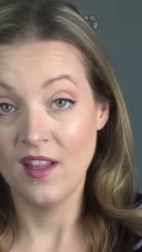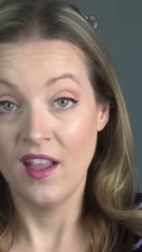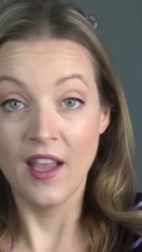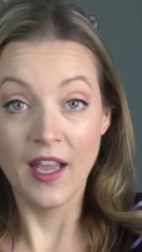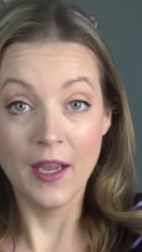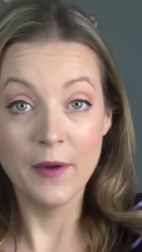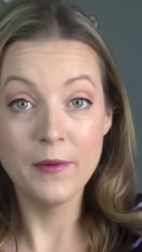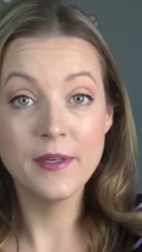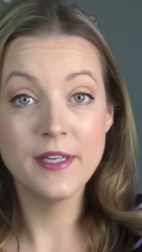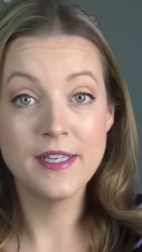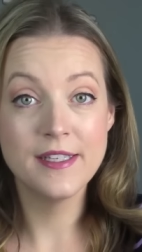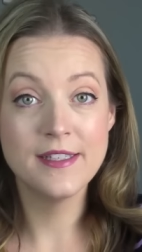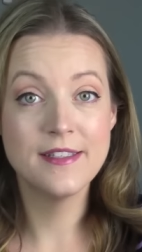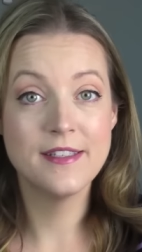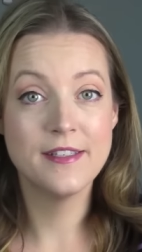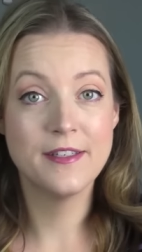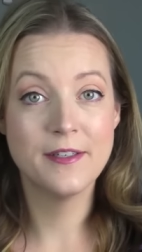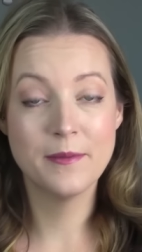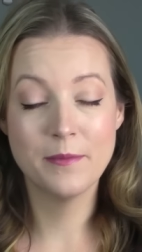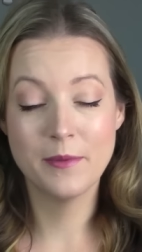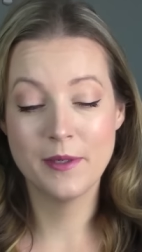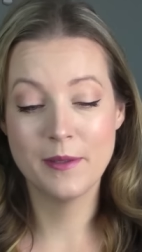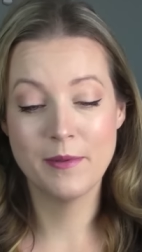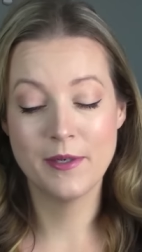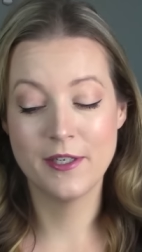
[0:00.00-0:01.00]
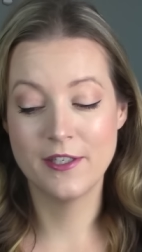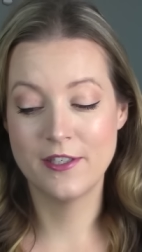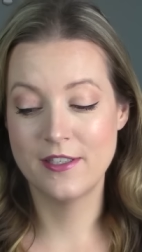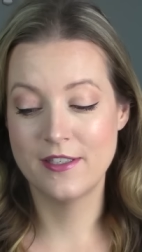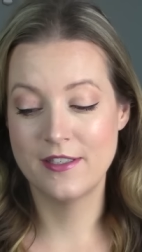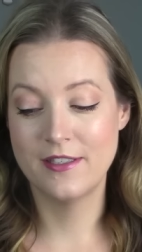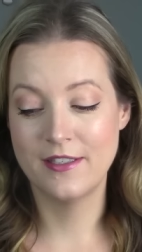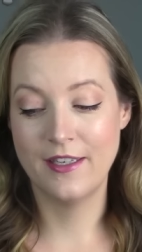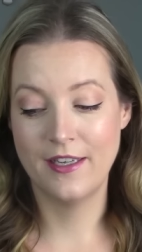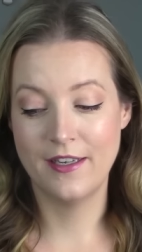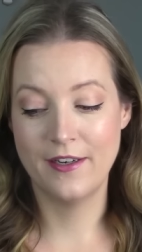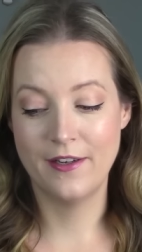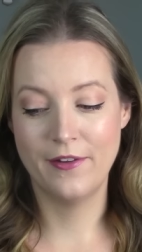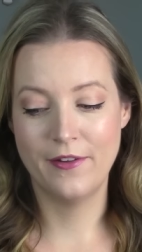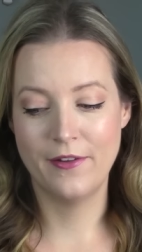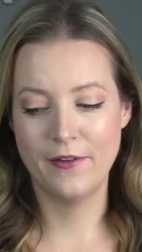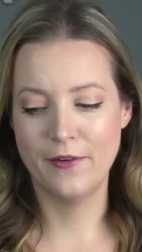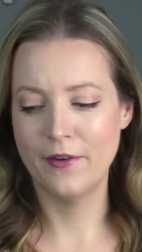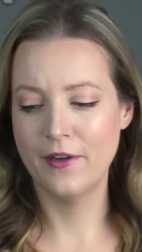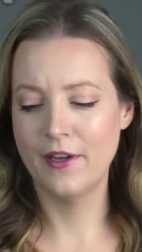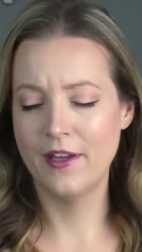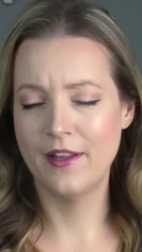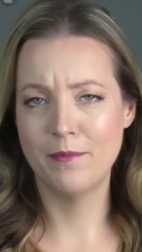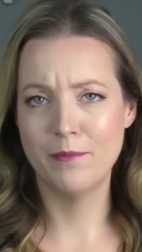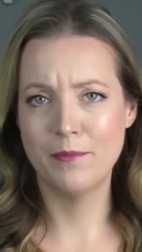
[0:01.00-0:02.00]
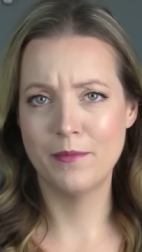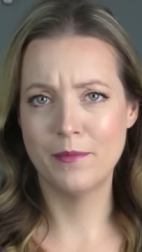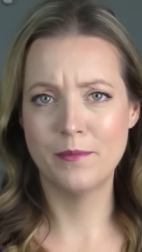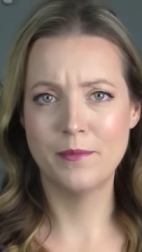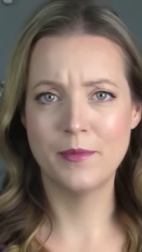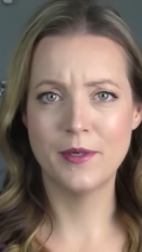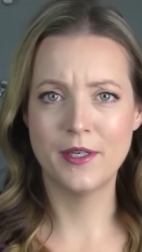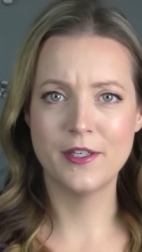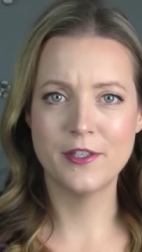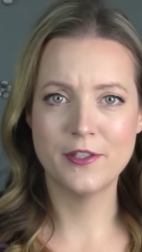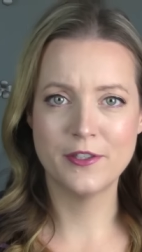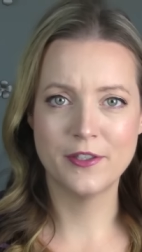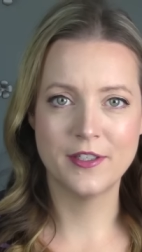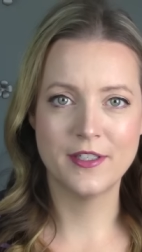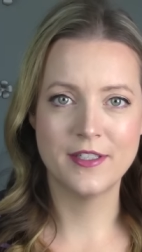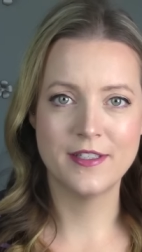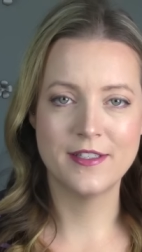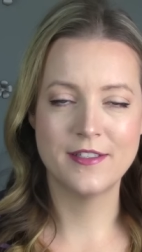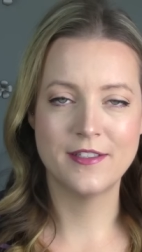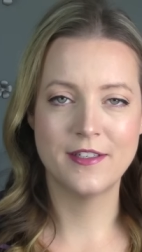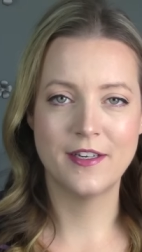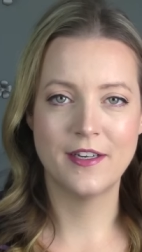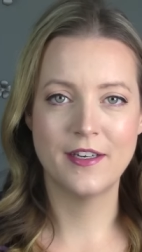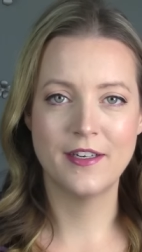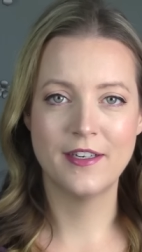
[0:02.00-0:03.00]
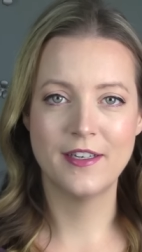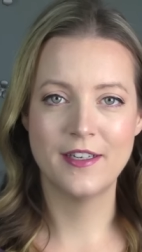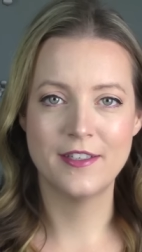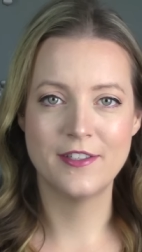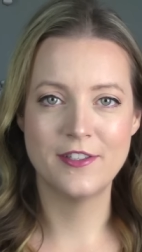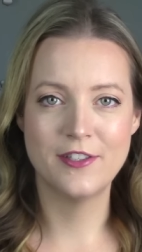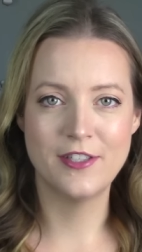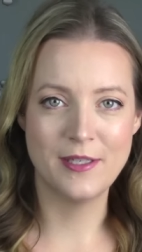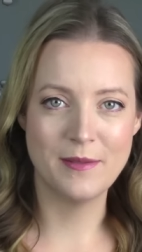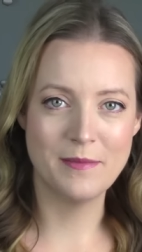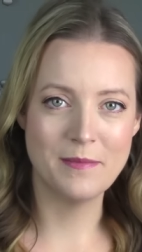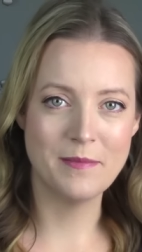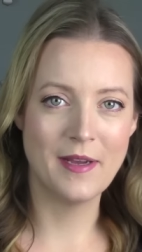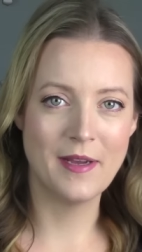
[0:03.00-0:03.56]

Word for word: I would consider repurchasing it, although I'm pretty sure it's not a cheap